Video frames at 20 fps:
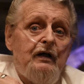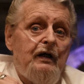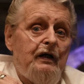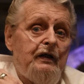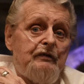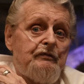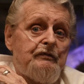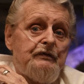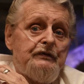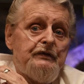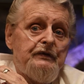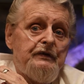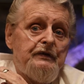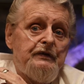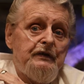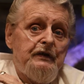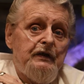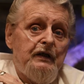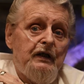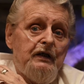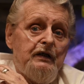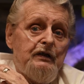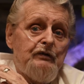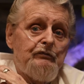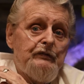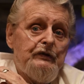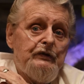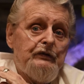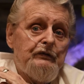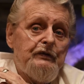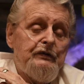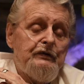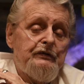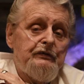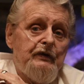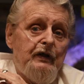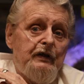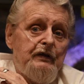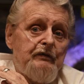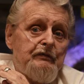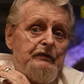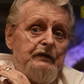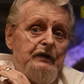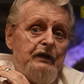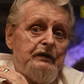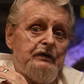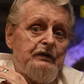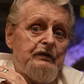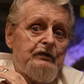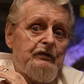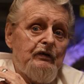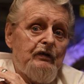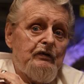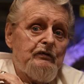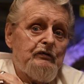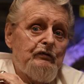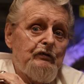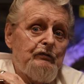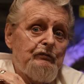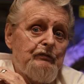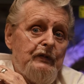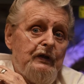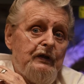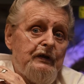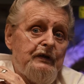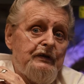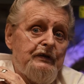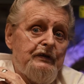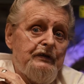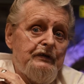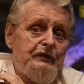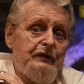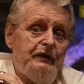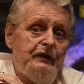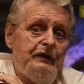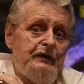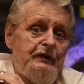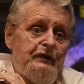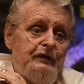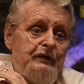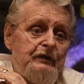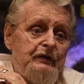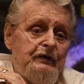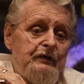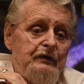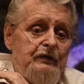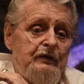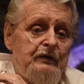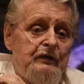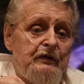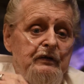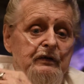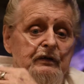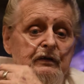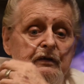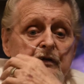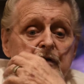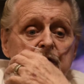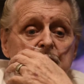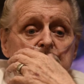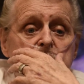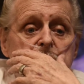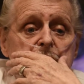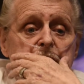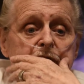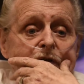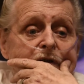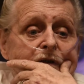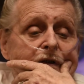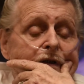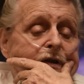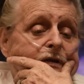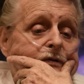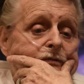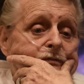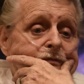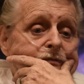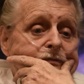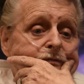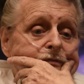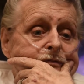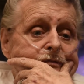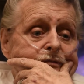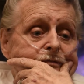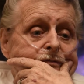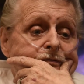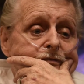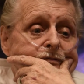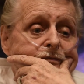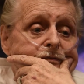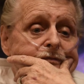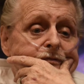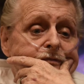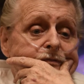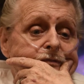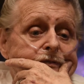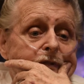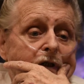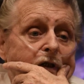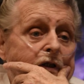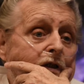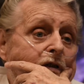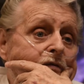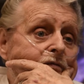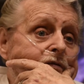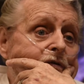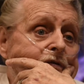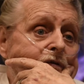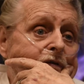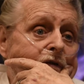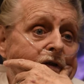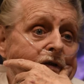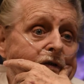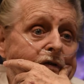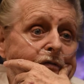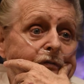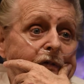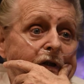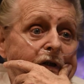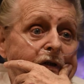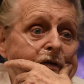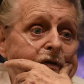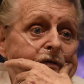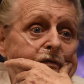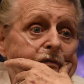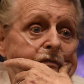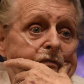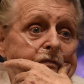I never seen the guy in between, so I never got to talk to him about it until later. But he never knew nothing about it.